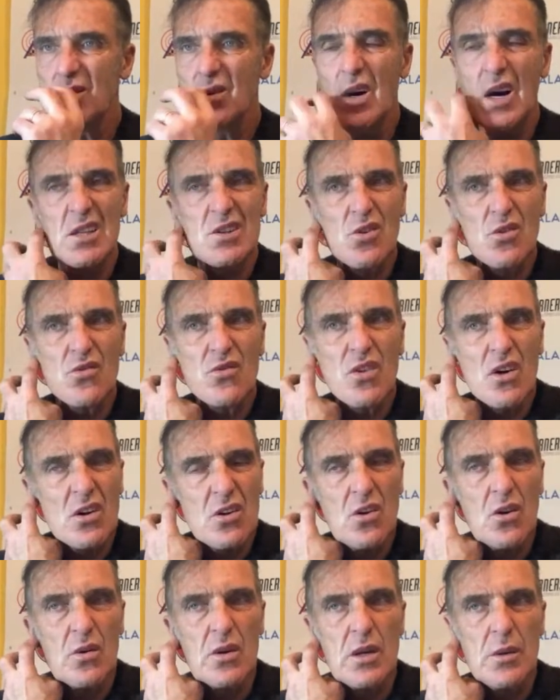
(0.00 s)
I don't really
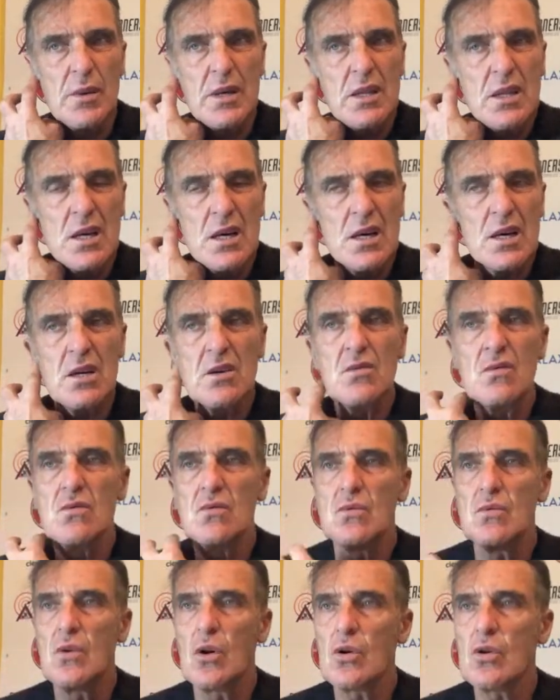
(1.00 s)
know what you mean,
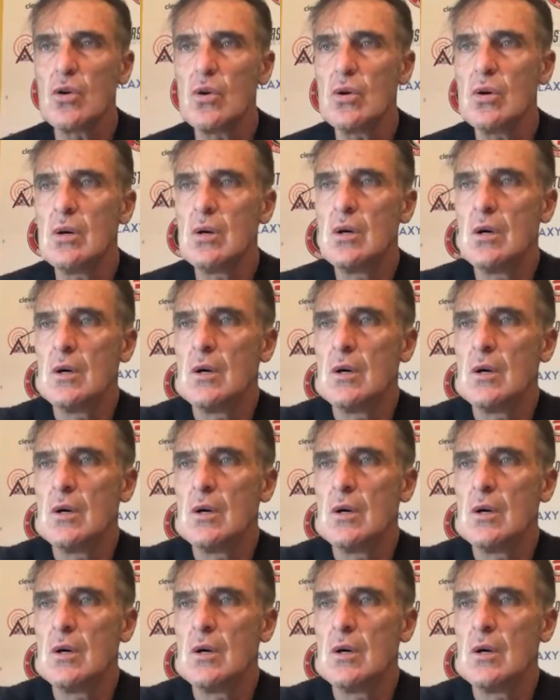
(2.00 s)
Rocco.